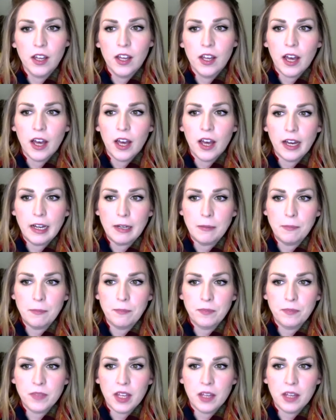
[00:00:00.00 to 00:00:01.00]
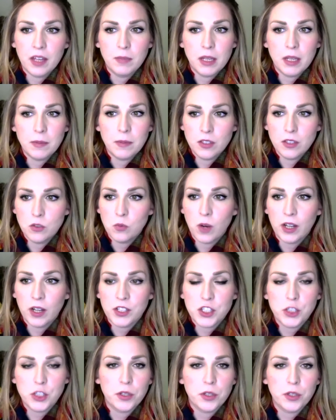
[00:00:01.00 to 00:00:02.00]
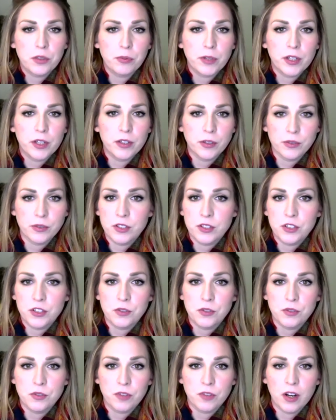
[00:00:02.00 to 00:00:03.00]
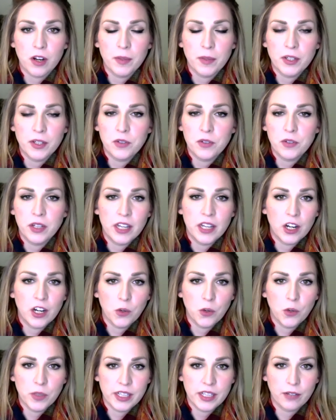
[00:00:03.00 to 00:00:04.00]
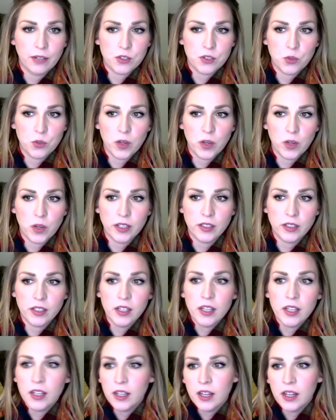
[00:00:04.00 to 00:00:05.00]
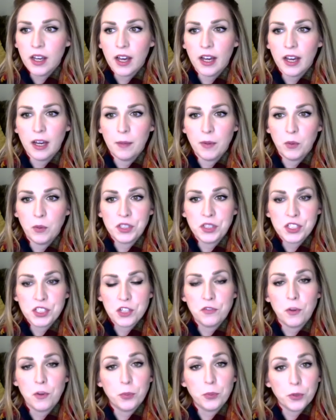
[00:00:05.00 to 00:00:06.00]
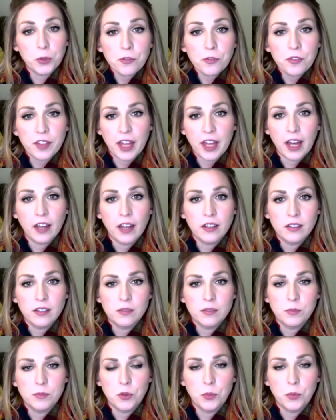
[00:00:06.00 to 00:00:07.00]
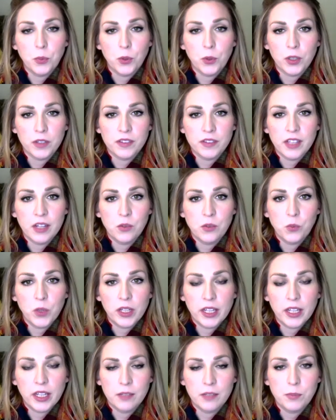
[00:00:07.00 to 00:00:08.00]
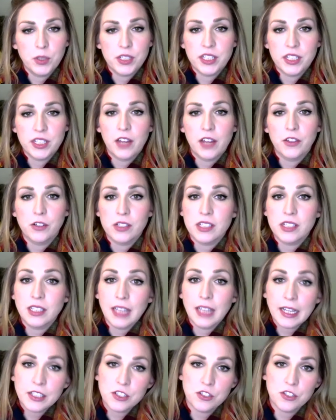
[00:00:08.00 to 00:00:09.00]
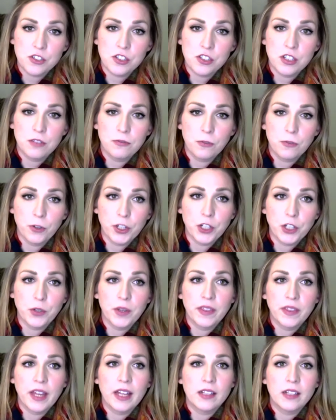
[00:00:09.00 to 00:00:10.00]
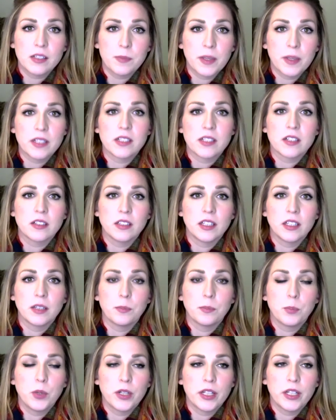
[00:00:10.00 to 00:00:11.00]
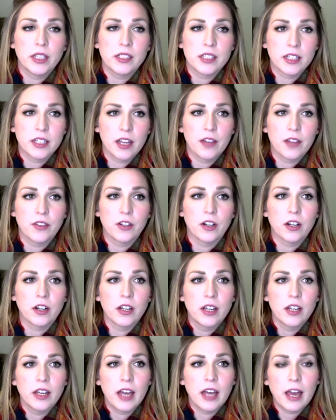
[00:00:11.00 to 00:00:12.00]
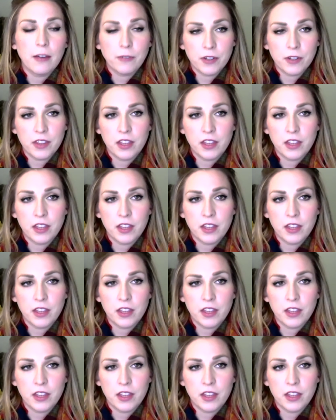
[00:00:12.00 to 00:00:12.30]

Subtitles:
And maybe you want 2 or 3 of those to choose from, and you can narrow it down to one. And once you've approved that mood board, then we can put together a selection sheet for you. And that's basically putting together everything